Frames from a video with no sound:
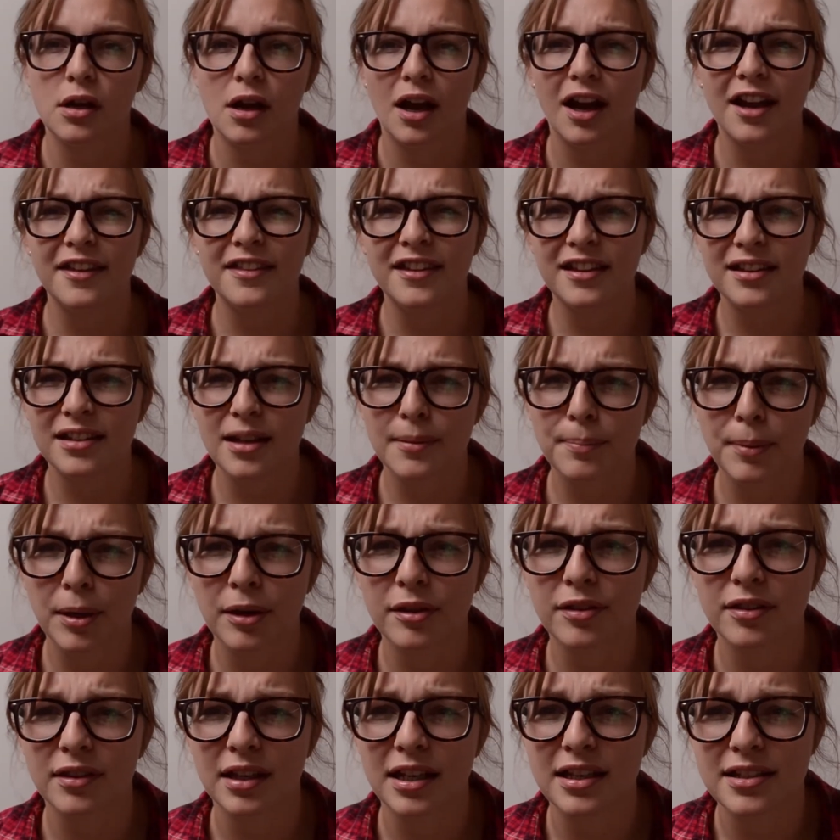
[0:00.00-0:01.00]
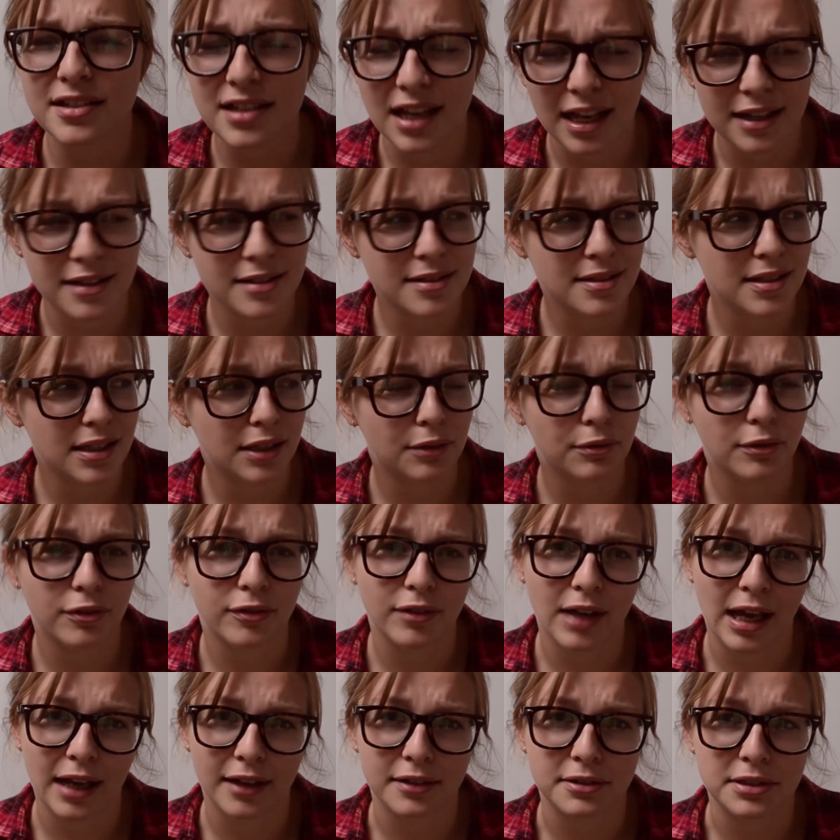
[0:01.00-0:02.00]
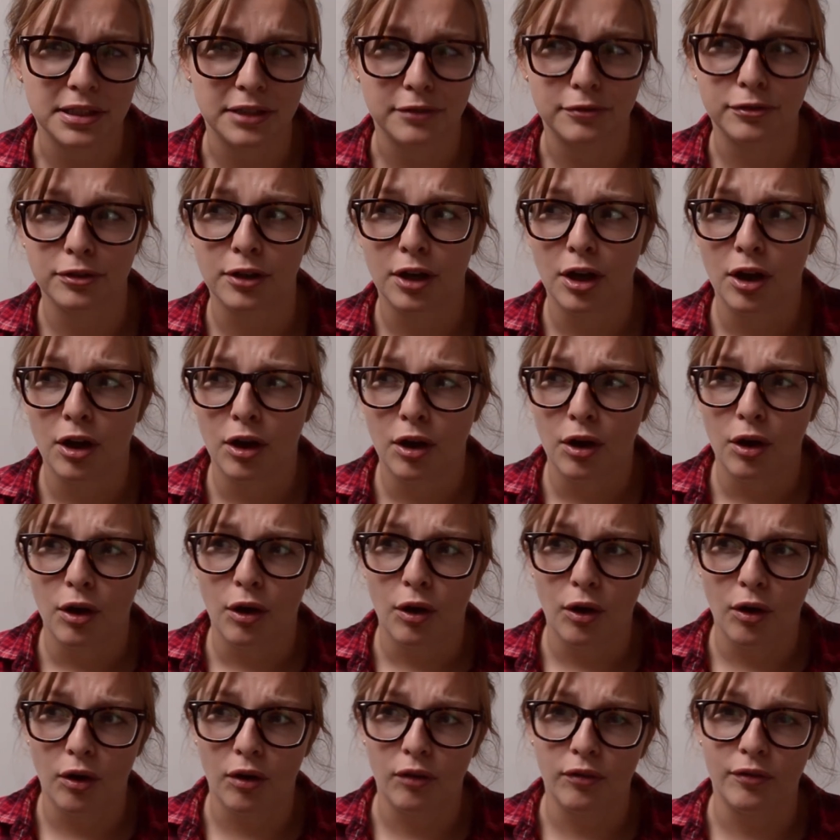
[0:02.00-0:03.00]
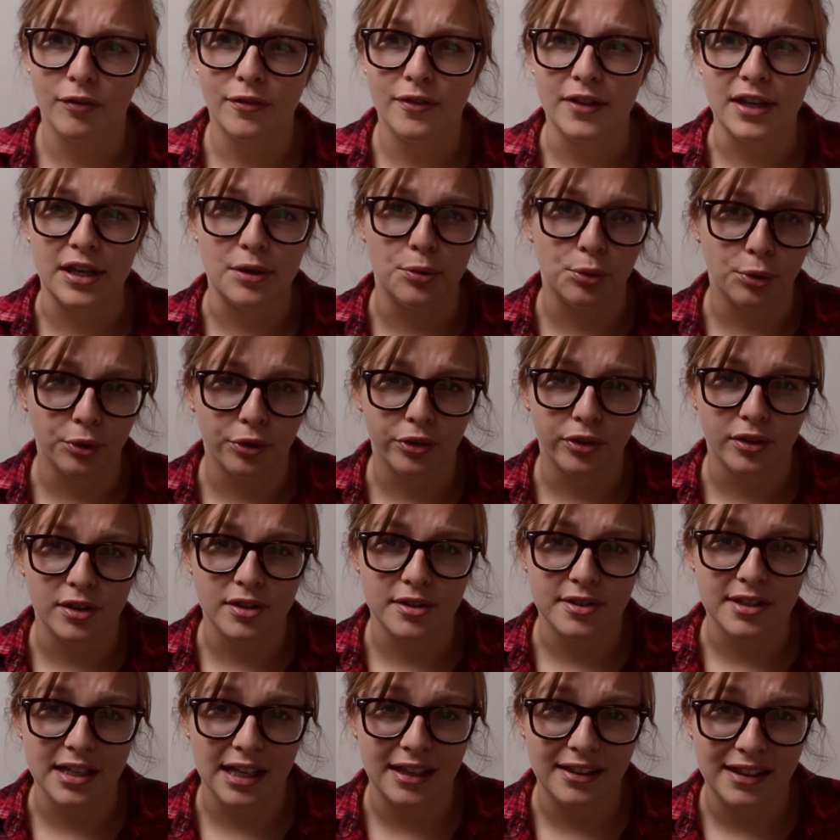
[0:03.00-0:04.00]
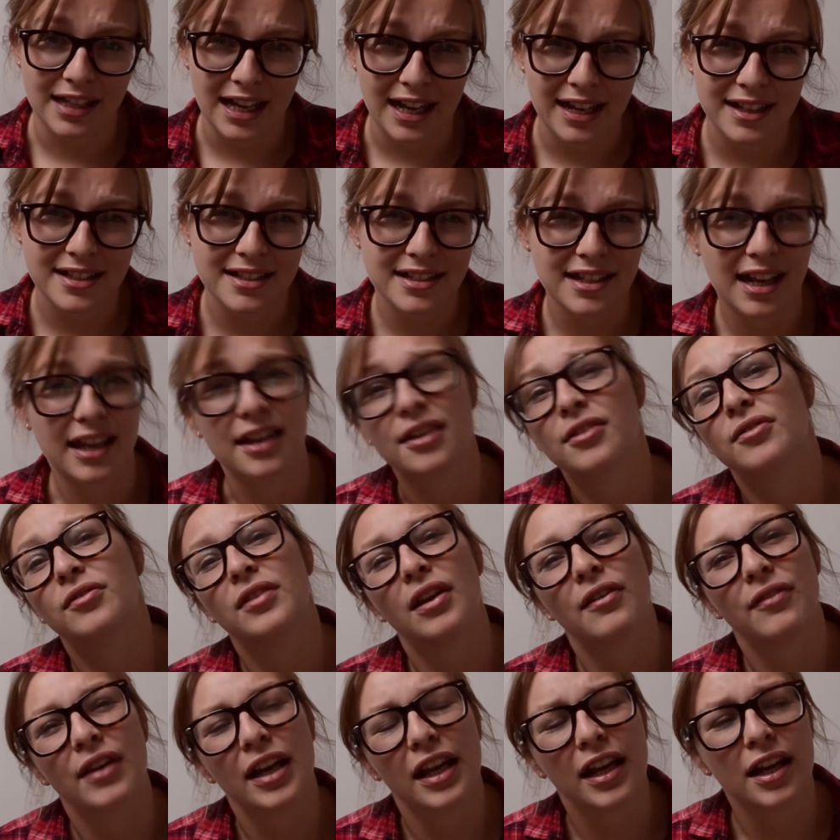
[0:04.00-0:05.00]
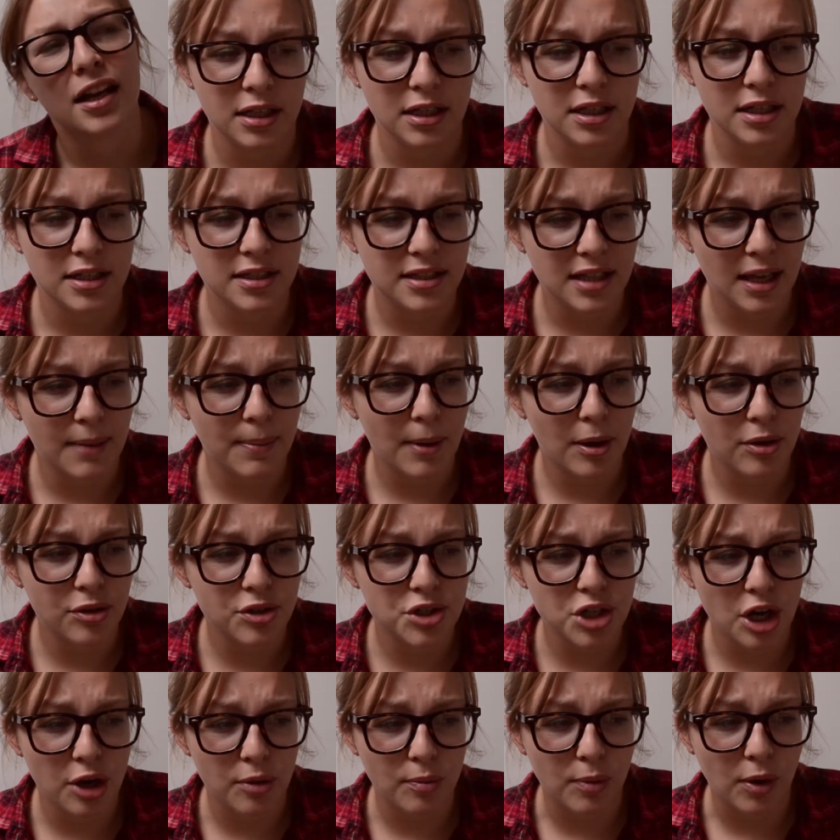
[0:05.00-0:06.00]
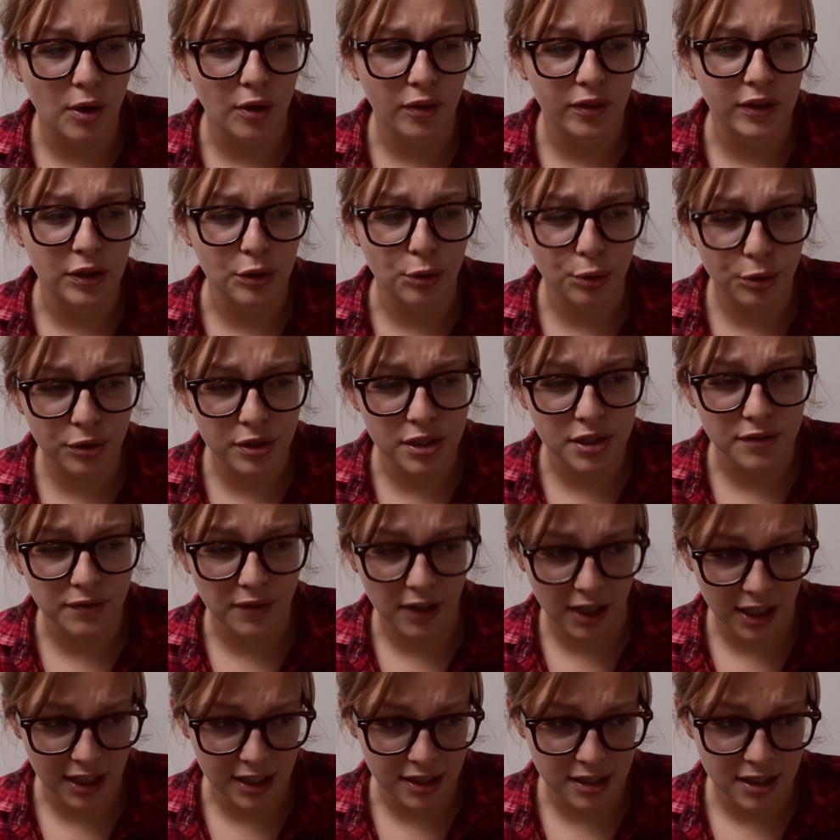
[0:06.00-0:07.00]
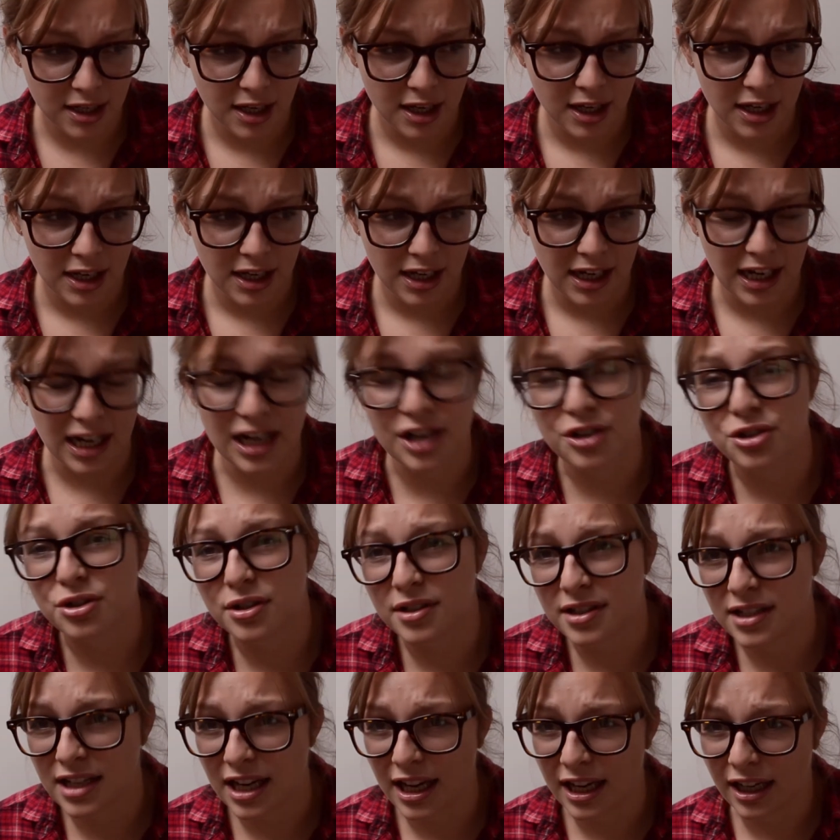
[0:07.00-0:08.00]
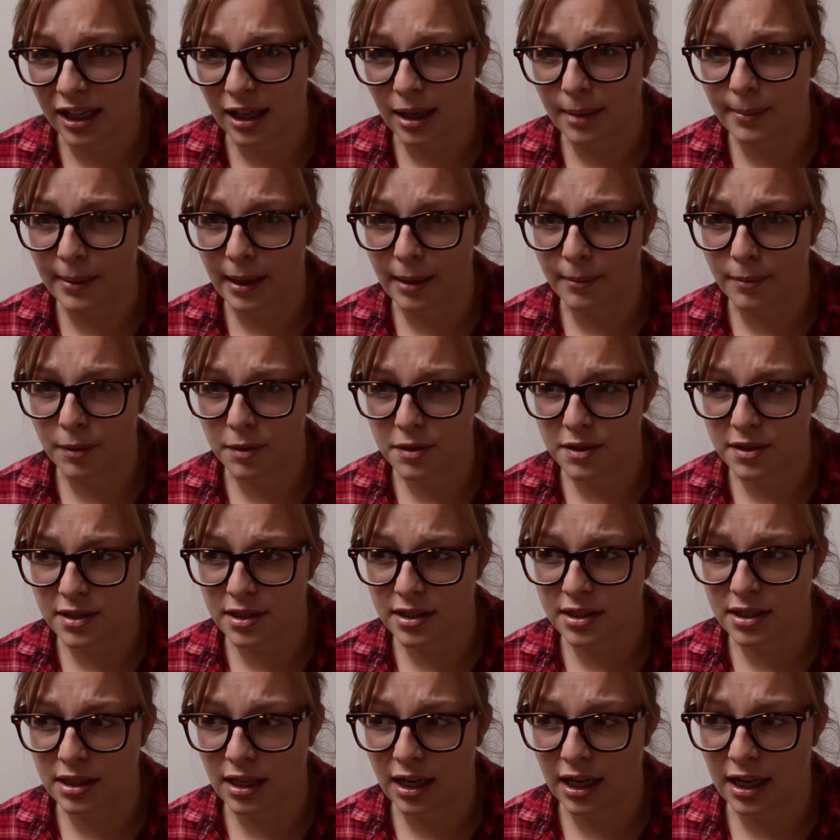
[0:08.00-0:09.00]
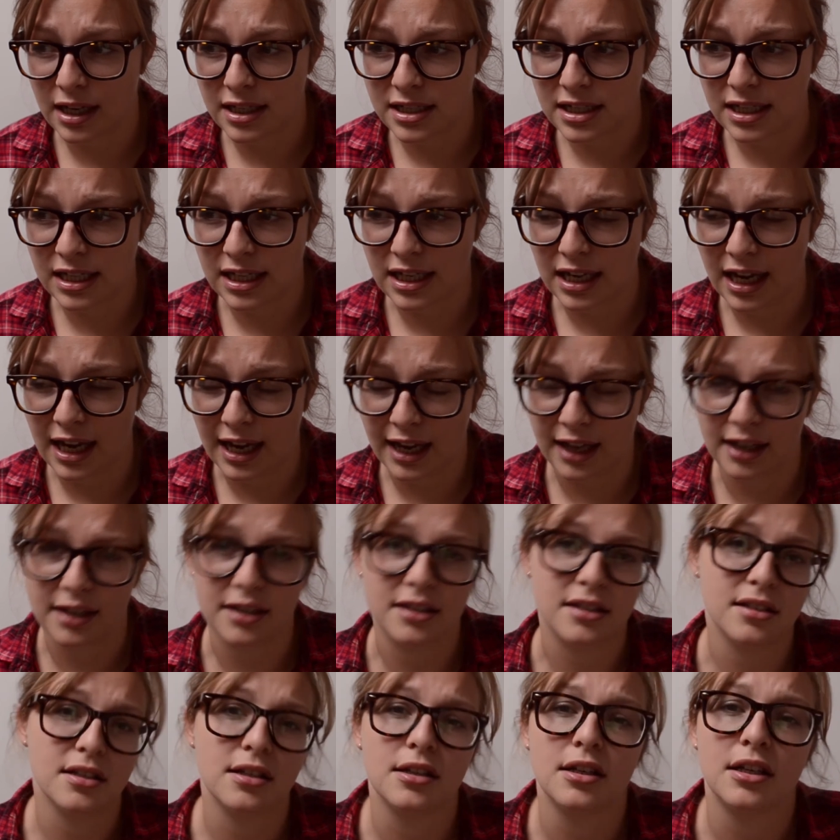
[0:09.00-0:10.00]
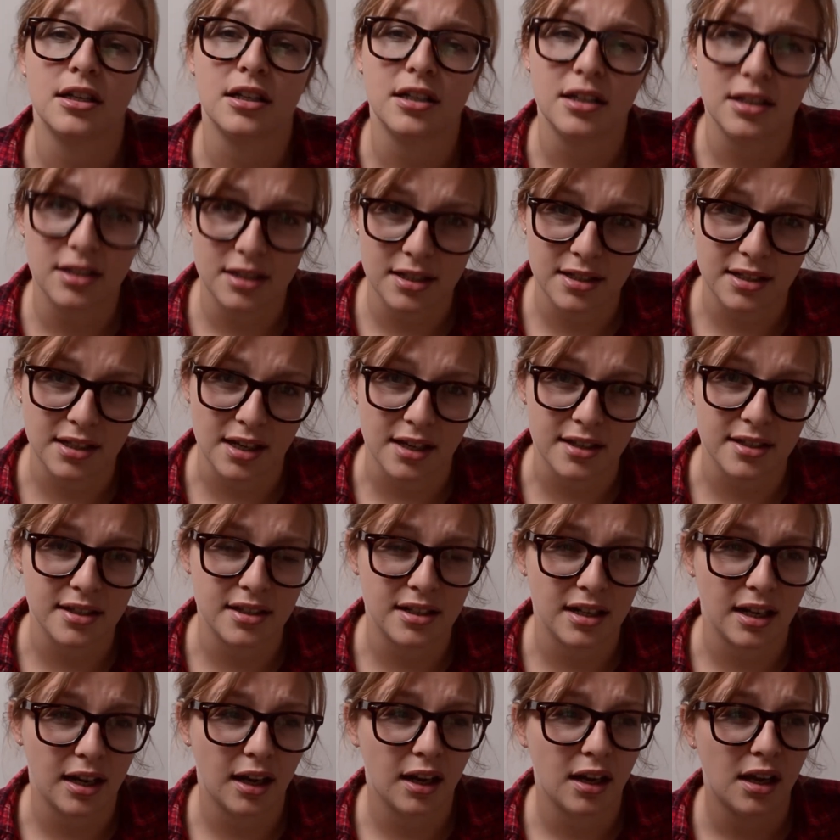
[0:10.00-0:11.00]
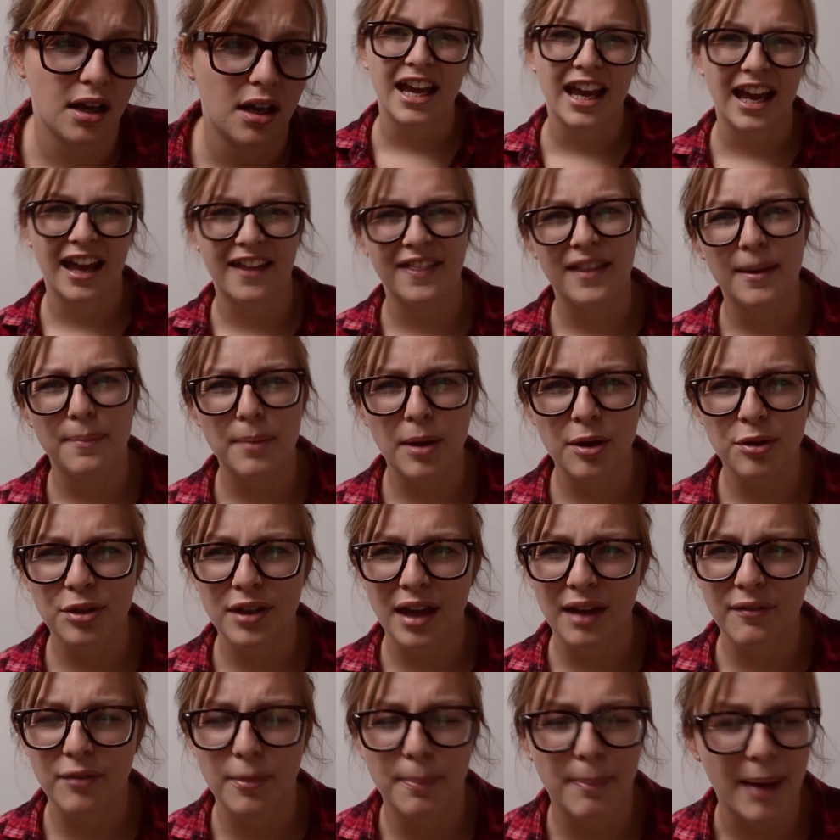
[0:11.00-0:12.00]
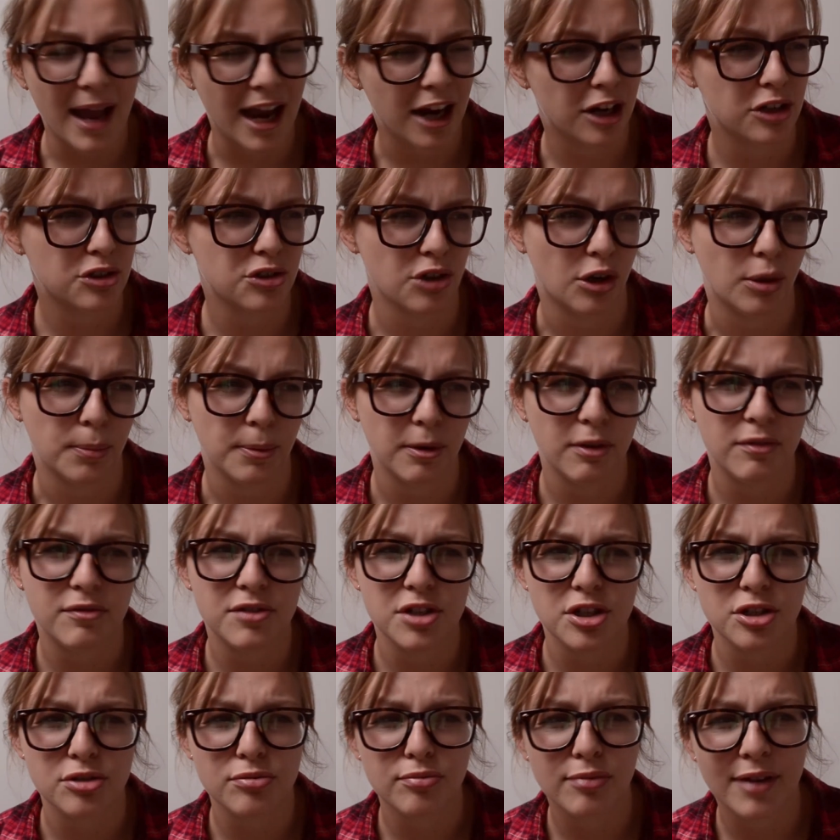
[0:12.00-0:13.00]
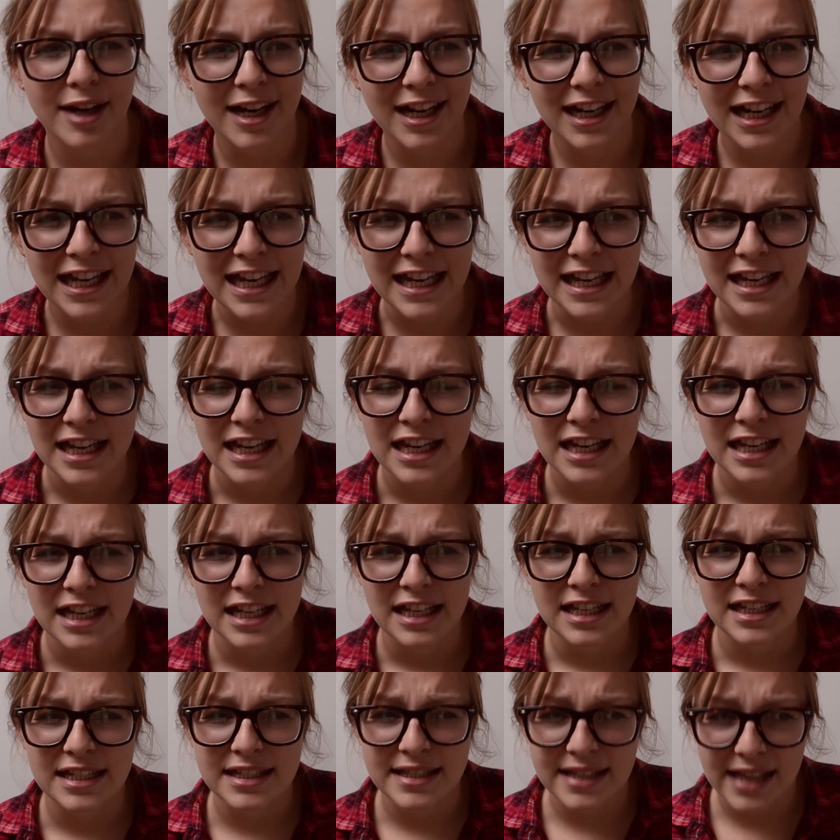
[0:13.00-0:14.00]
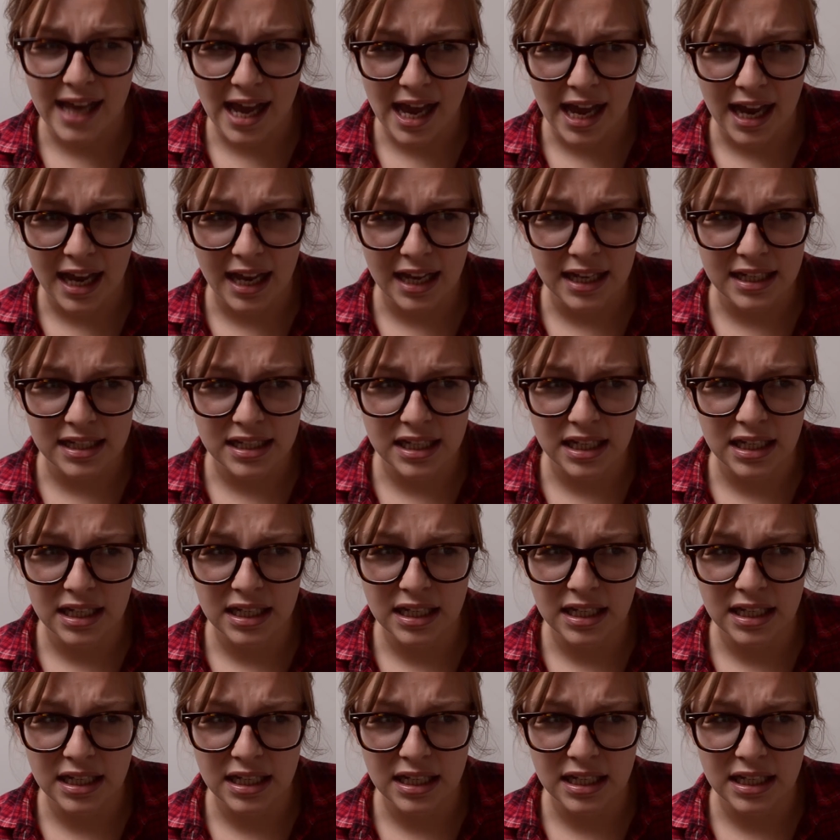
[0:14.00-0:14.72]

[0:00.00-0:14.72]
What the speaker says: I think they're both intensely reflective of the authors and their state of living, because they both show what the authors find interesting about modern society and disgusting. And they both have a backdrop of just really sad,